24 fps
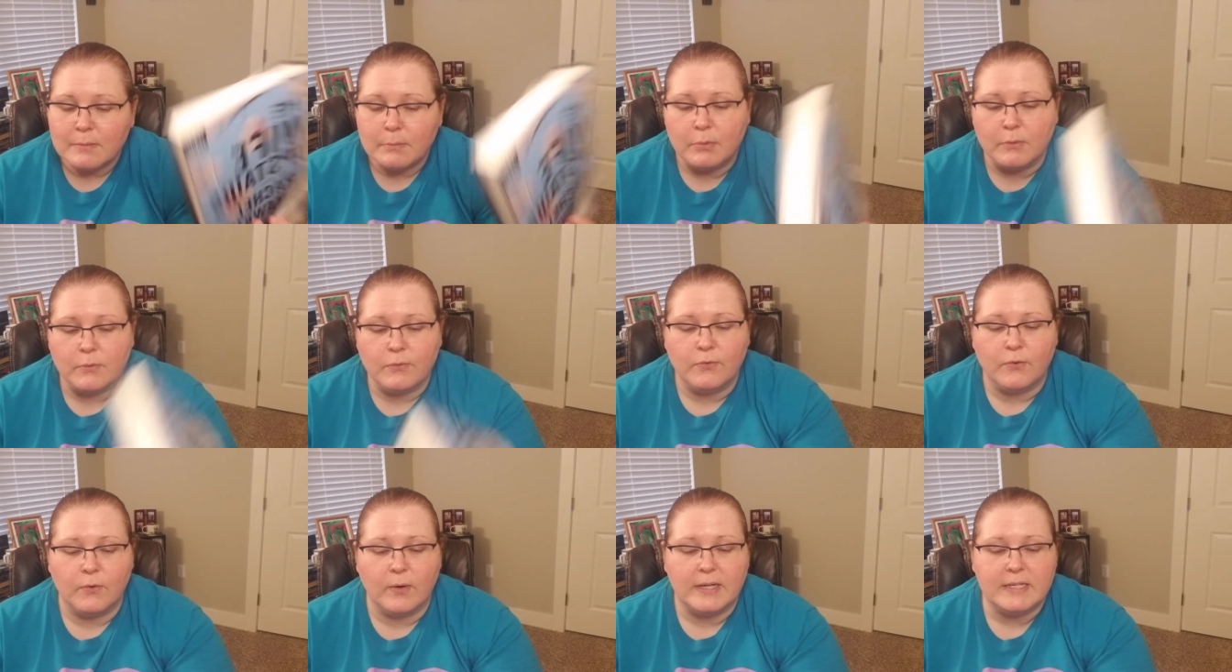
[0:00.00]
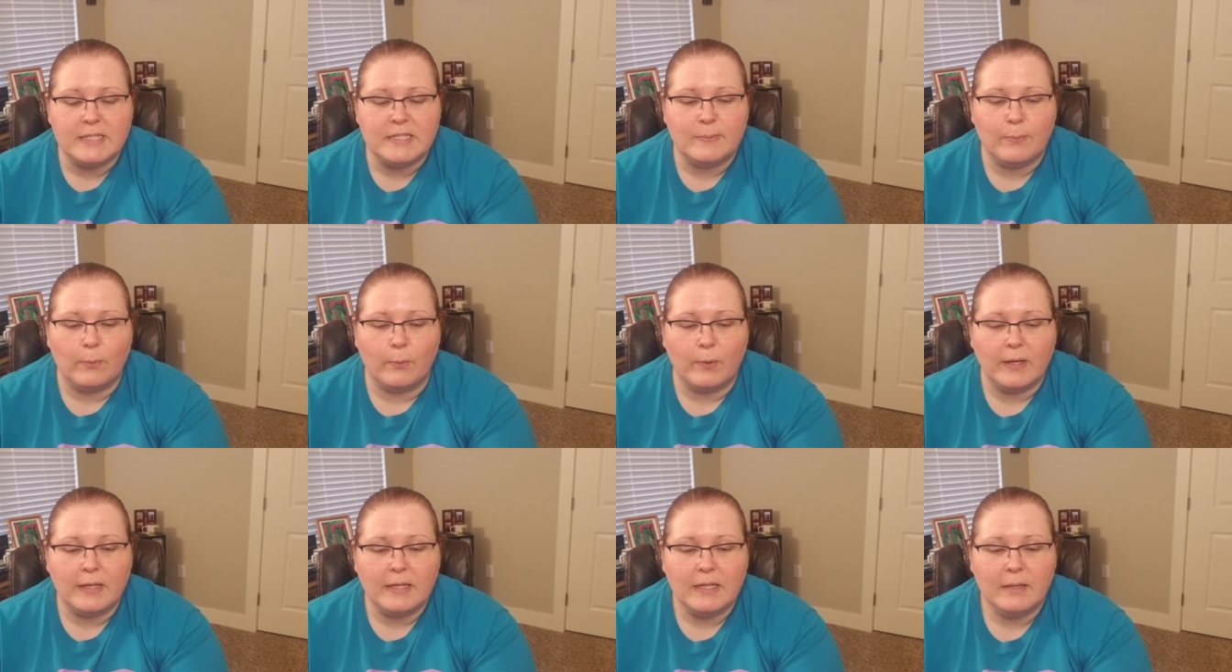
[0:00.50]
before I
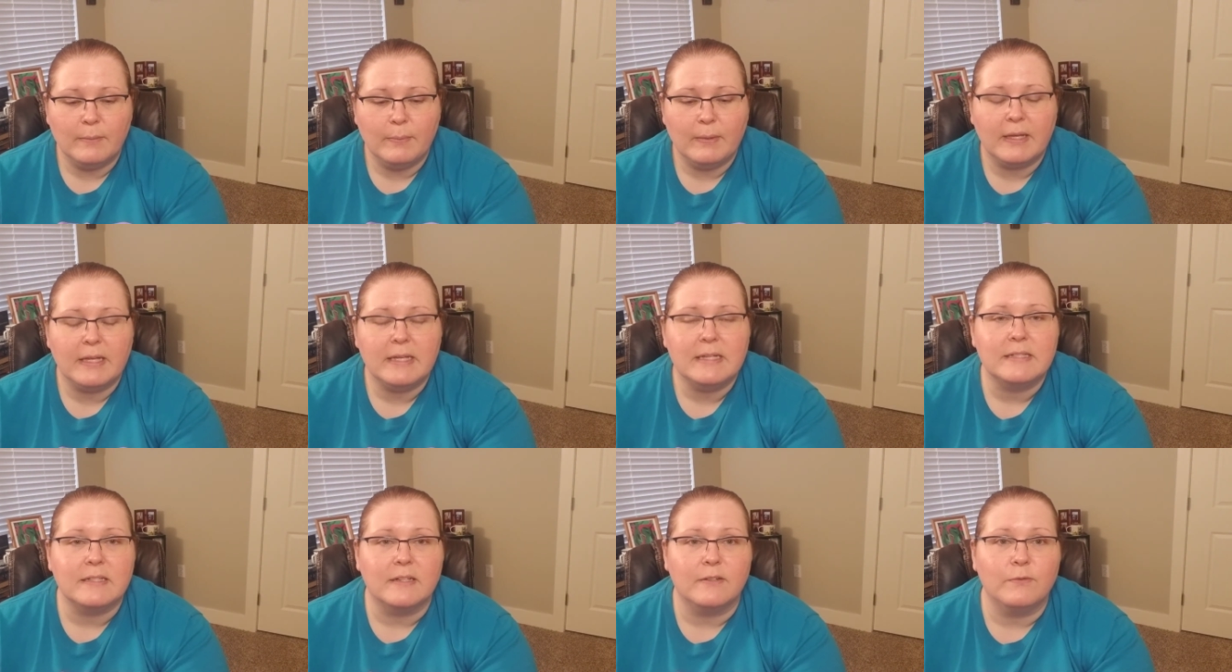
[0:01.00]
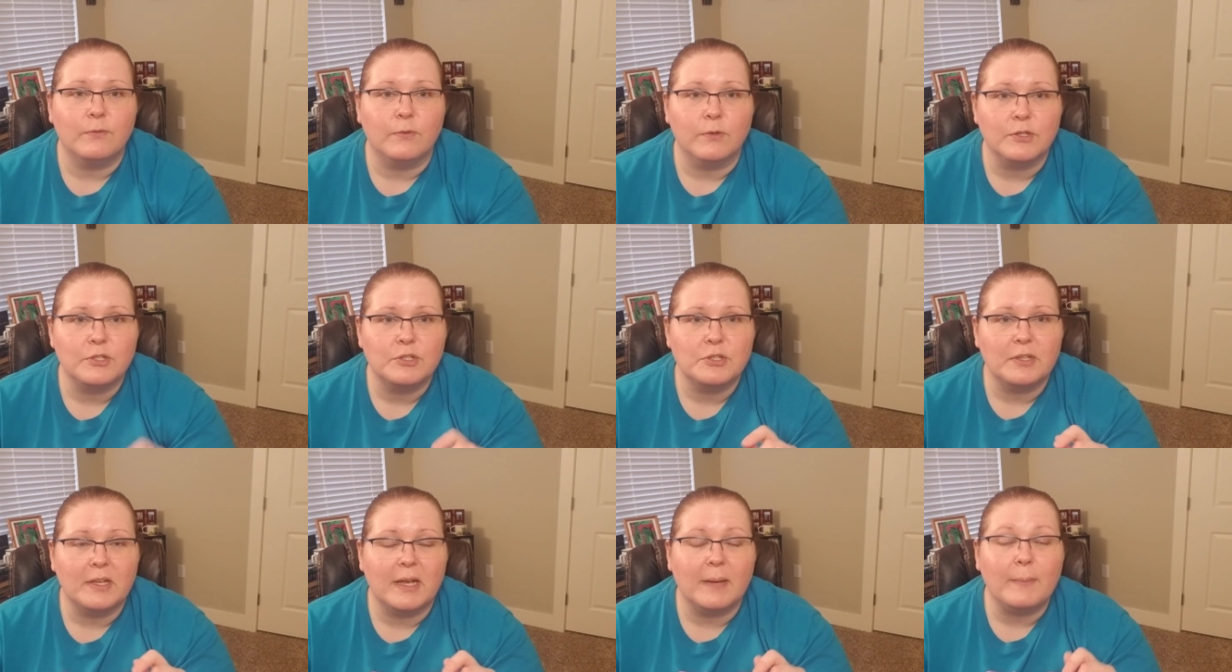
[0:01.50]
spoil it because
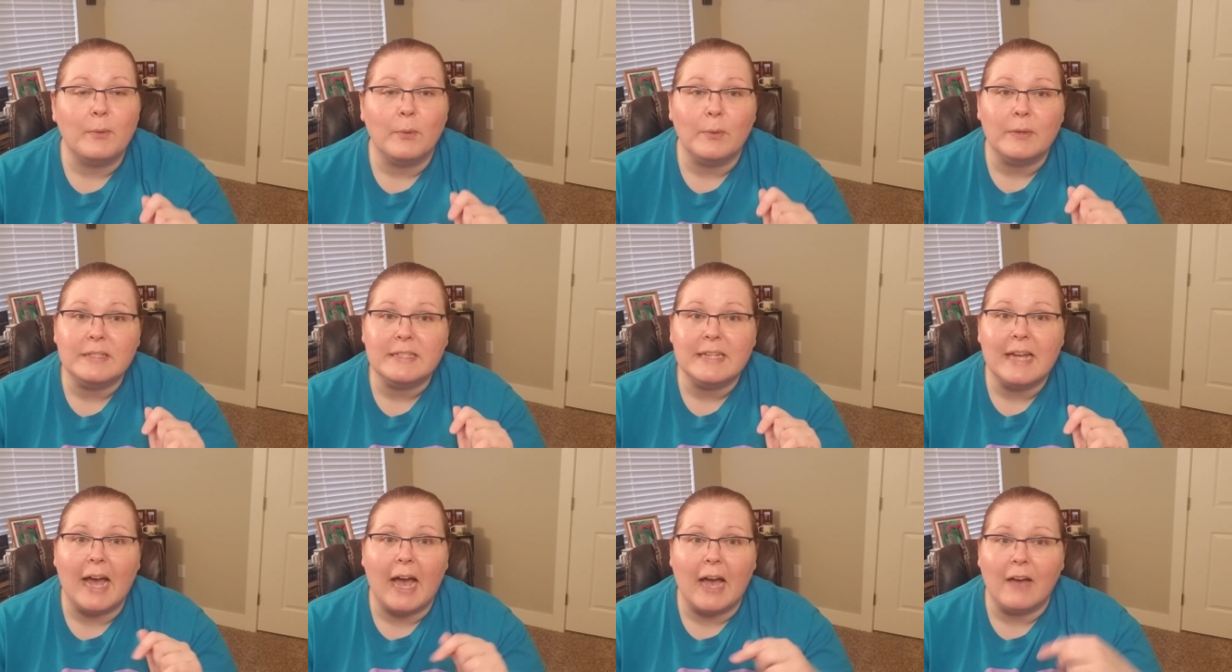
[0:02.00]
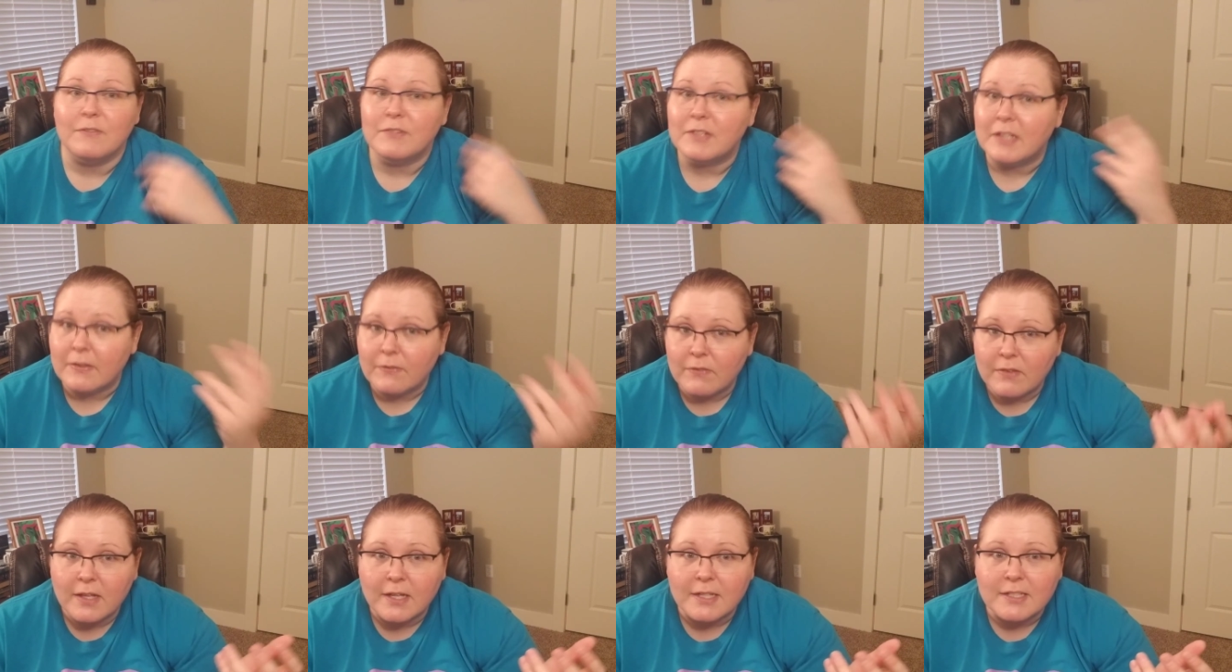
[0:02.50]
unfortunately I'm going to have to
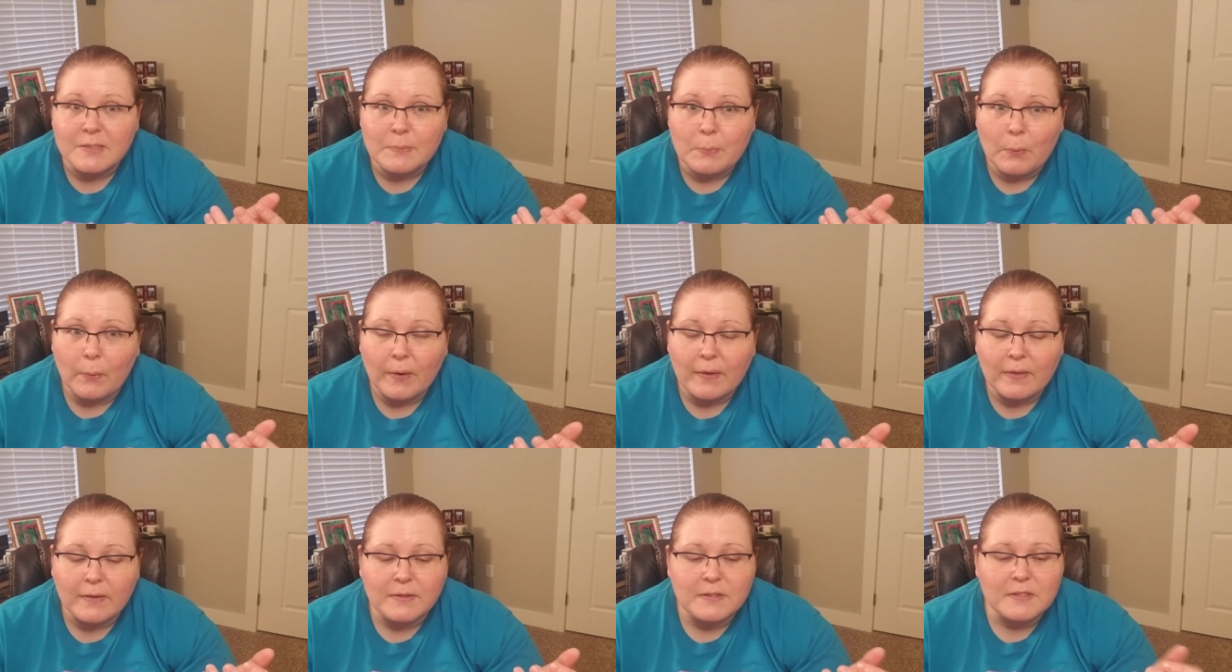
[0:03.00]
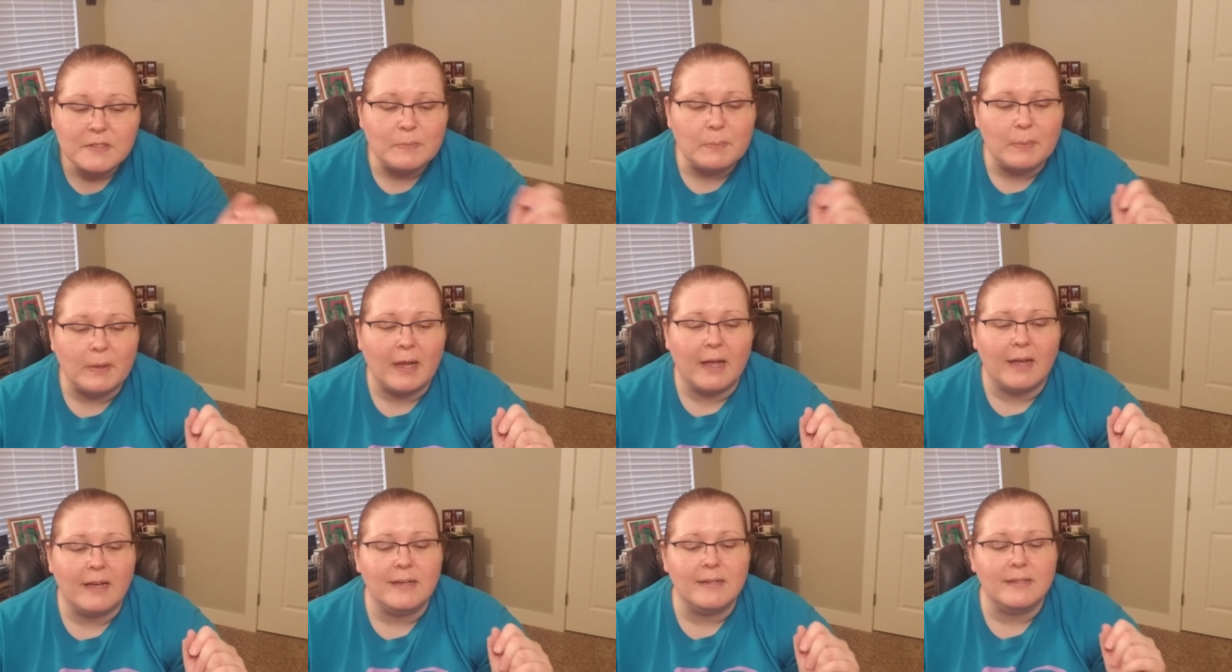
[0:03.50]
give a lot of spoilers
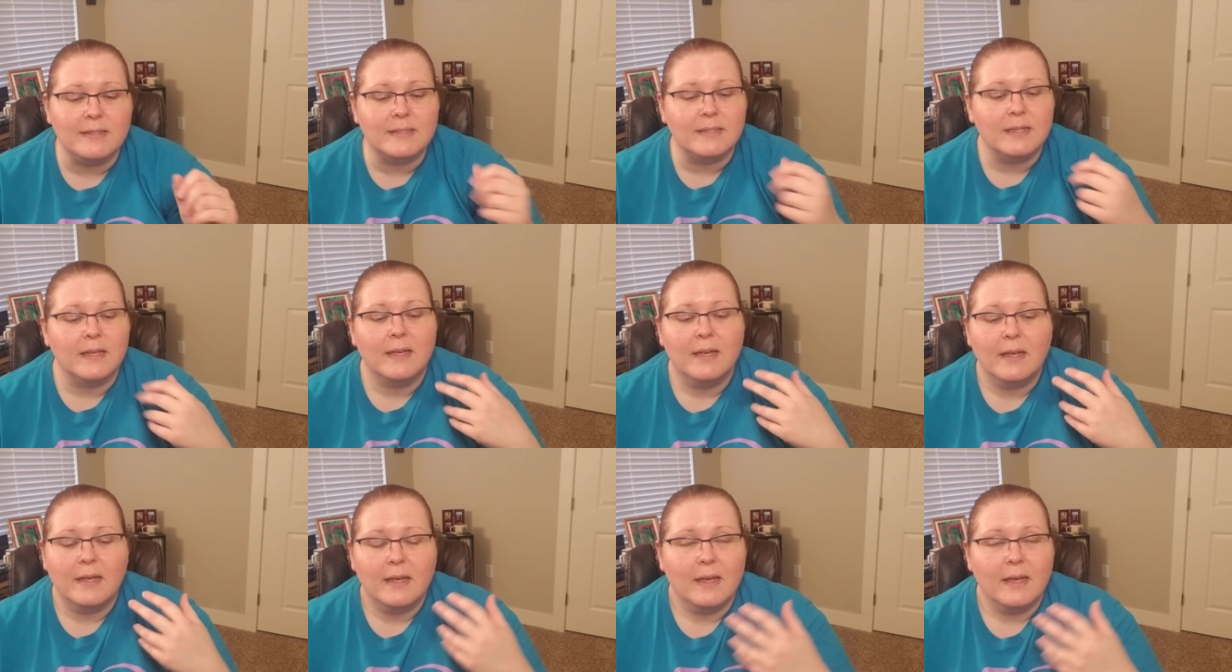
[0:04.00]
because